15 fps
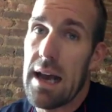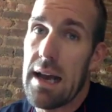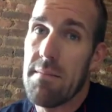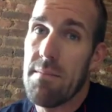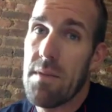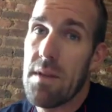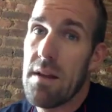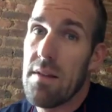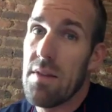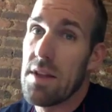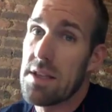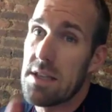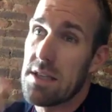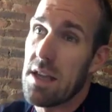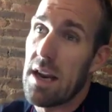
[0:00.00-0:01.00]
and
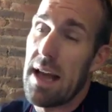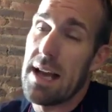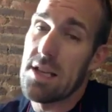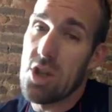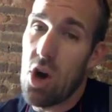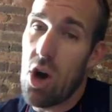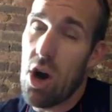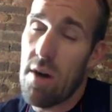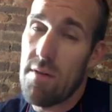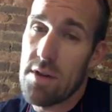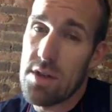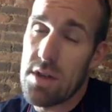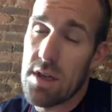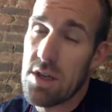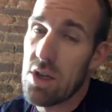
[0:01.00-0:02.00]
this is the last
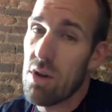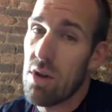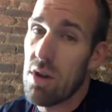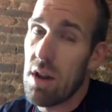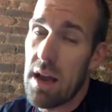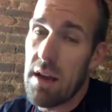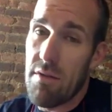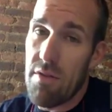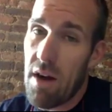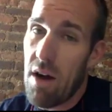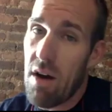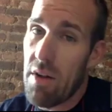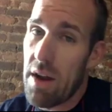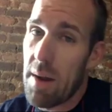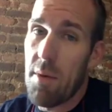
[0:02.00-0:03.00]
harvest until the
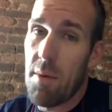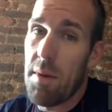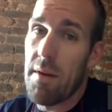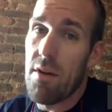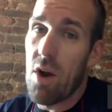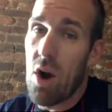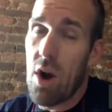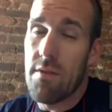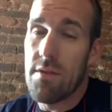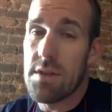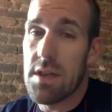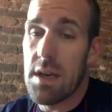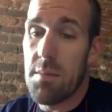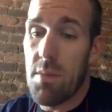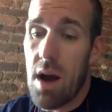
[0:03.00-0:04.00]
late fall that I'm going to be able to
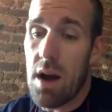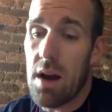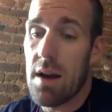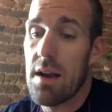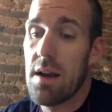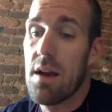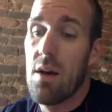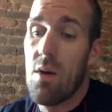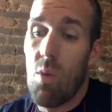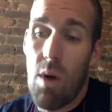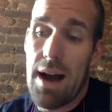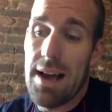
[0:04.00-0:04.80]
harvest any broccoli.